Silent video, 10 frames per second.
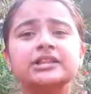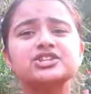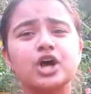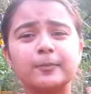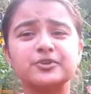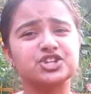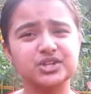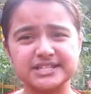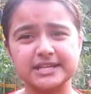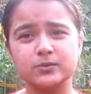This
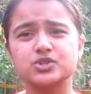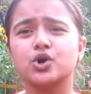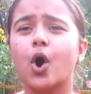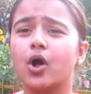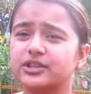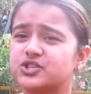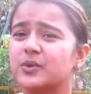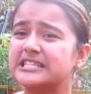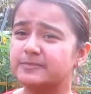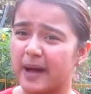opportunity would also
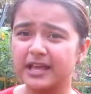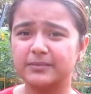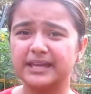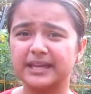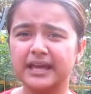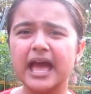inspire me